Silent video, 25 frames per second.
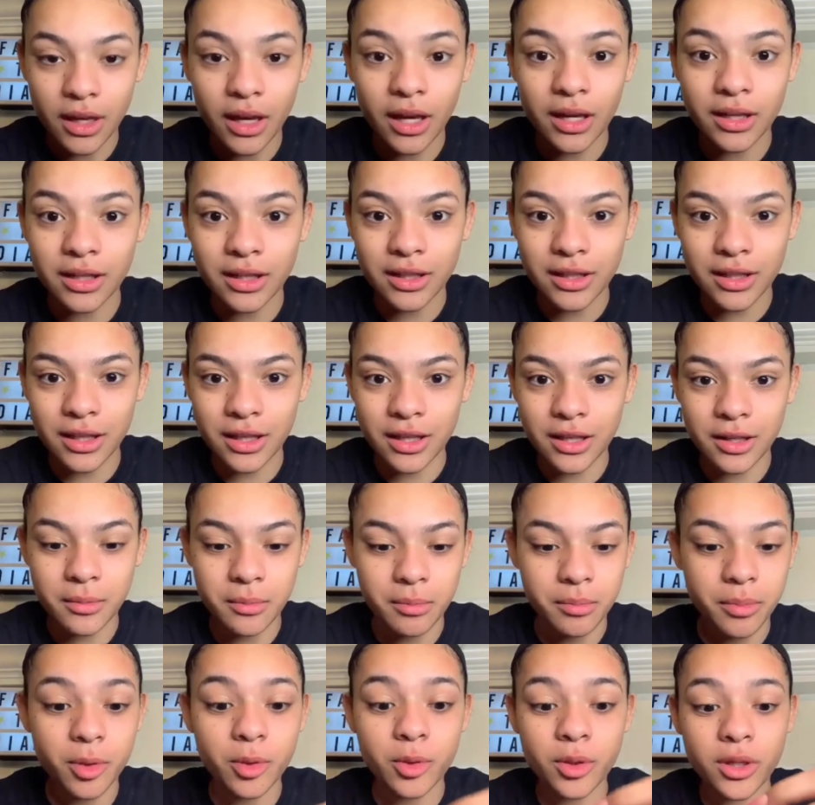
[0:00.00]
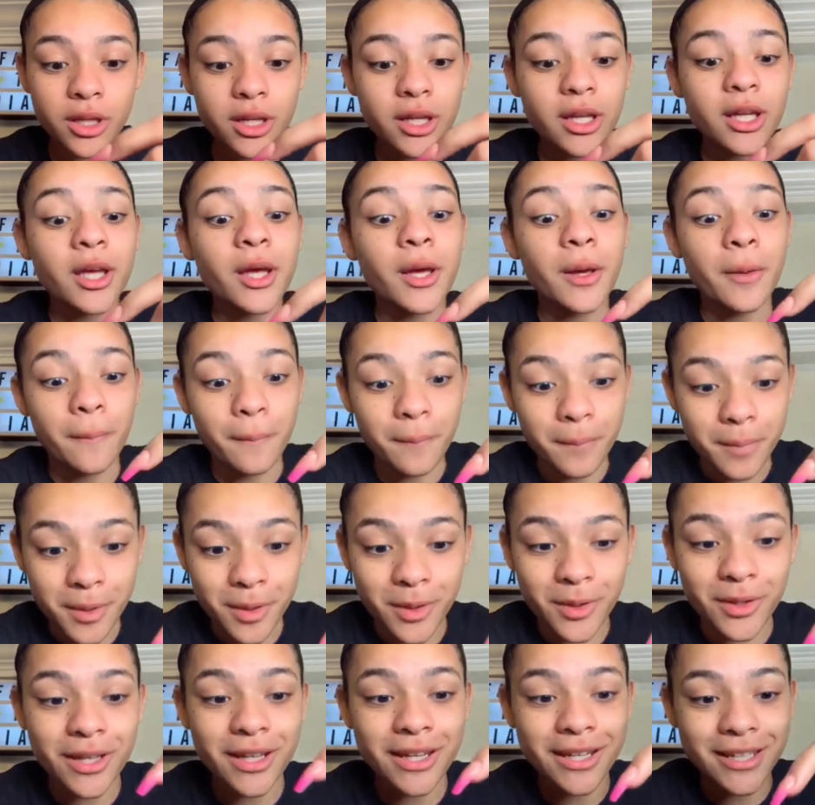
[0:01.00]
anything, beauty
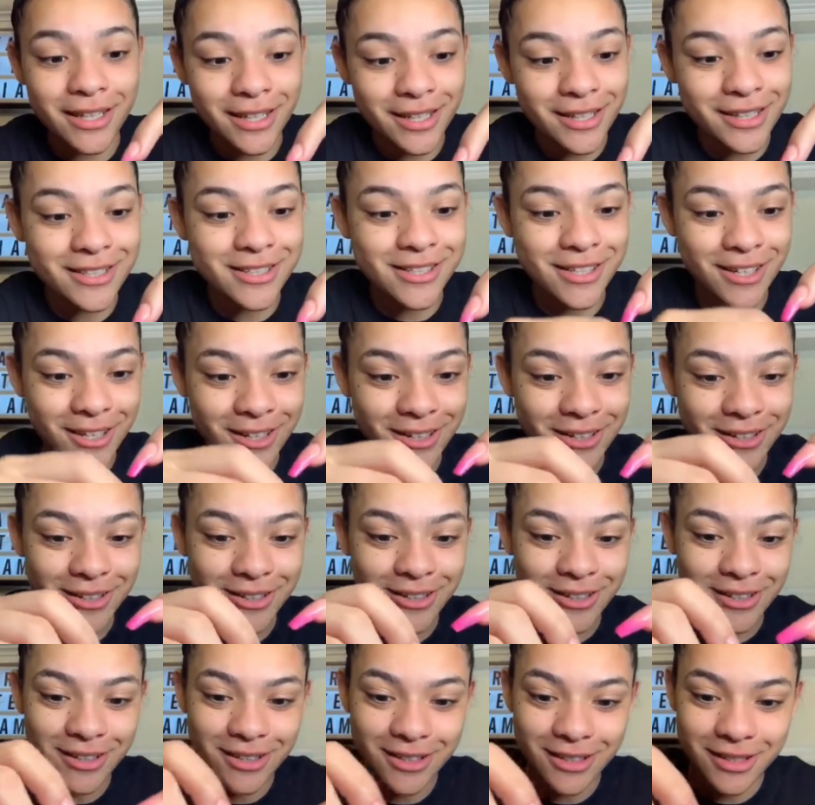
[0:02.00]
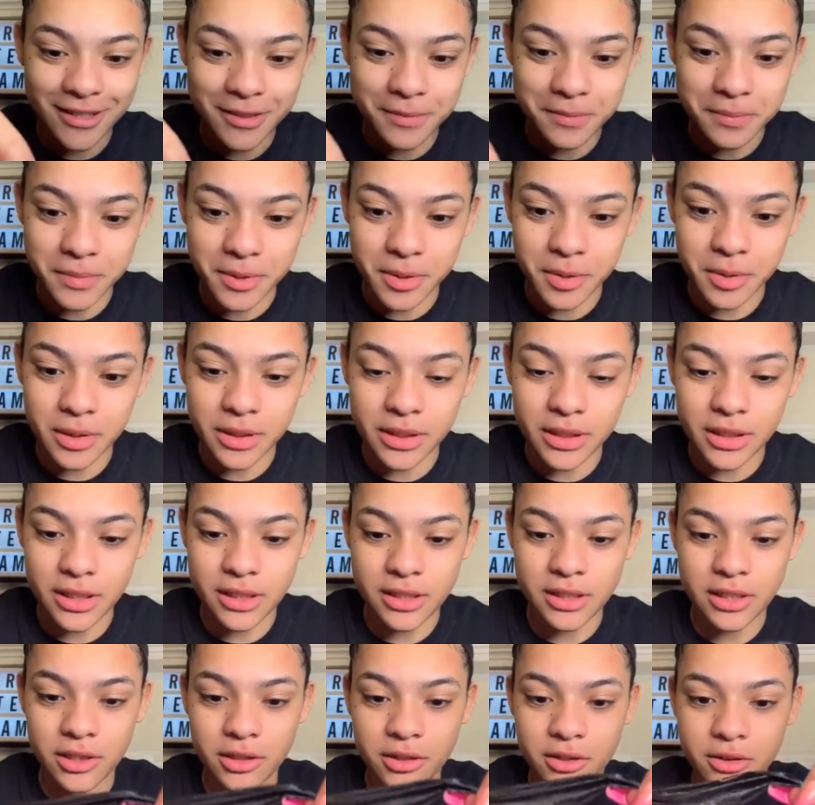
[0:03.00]
does hurt. Beauty
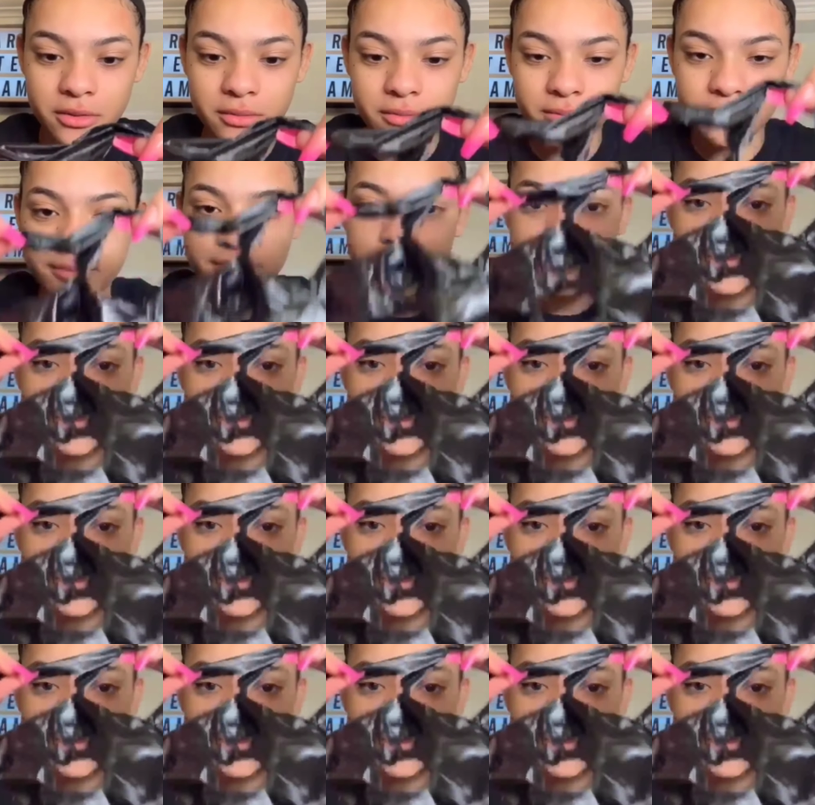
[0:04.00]
does hurt.